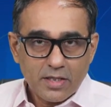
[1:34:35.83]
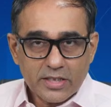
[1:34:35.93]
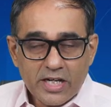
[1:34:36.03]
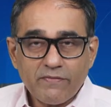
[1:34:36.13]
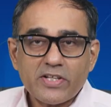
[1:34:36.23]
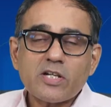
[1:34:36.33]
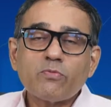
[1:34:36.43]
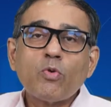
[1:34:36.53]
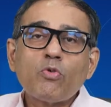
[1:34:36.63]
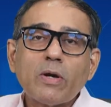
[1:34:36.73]
The
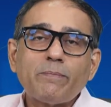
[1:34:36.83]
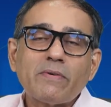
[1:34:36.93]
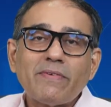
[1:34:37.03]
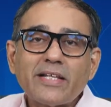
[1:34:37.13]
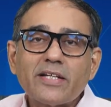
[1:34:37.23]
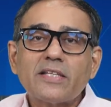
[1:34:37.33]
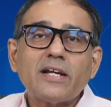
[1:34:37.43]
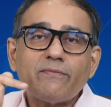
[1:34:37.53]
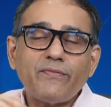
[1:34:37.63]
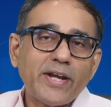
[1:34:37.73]
inflation moved up, and why did
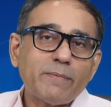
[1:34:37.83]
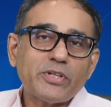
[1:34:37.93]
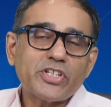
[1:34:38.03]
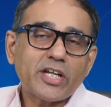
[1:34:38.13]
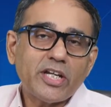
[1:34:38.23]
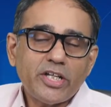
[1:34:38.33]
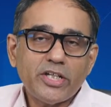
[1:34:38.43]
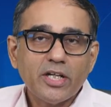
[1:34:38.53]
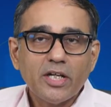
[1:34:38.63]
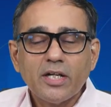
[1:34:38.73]
the FED
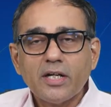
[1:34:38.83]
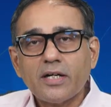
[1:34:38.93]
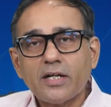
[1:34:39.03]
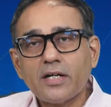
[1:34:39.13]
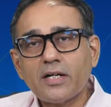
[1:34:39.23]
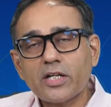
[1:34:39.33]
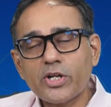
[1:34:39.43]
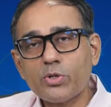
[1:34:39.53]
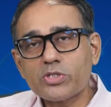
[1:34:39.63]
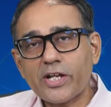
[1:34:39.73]
basically
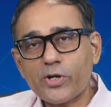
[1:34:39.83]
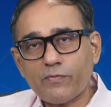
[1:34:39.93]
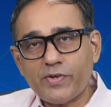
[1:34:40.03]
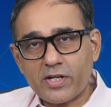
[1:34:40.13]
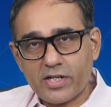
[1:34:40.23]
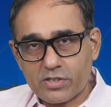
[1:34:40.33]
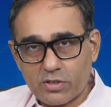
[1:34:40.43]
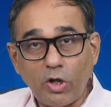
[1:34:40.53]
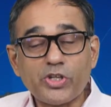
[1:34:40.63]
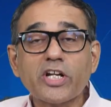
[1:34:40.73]
reduce the rate of interest?
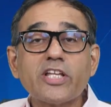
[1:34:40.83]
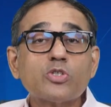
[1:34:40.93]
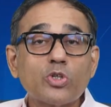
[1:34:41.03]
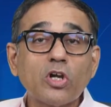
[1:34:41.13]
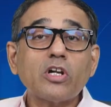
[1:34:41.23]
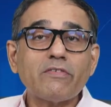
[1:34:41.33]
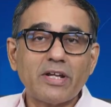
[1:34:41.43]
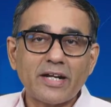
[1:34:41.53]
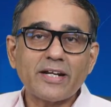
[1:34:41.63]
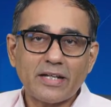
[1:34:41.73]
Logically, they should not have
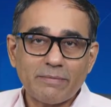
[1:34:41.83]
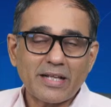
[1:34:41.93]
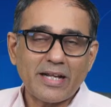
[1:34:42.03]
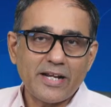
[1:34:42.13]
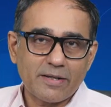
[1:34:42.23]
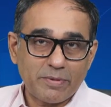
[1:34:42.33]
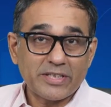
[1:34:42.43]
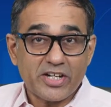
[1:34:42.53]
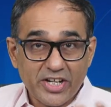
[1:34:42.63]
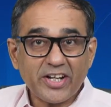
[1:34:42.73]
done it, am I right? But
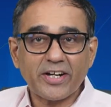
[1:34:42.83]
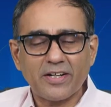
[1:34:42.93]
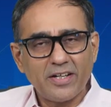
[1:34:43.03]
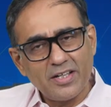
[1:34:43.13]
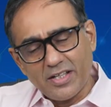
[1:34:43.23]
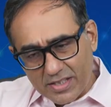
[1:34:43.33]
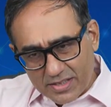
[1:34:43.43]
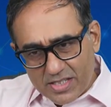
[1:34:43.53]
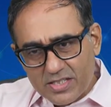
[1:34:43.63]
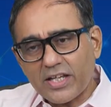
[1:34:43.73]
they did it.
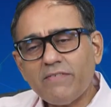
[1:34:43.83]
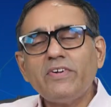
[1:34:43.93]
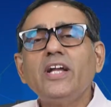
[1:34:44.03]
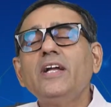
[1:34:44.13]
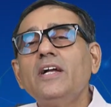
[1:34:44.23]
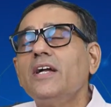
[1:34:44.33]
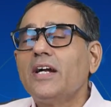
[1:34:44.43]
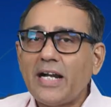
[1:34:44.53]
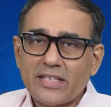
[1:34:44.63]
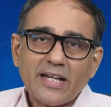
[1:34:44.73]
The same way,
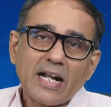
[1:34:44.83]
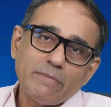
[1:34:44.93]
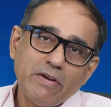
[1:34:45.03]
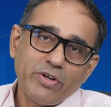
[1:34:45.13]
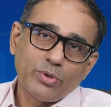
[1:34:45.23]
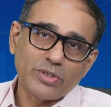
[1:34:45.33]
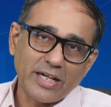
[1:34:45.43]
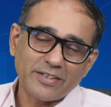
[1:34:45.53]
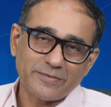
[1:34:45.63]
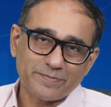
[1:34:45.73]
I think RBI will do that.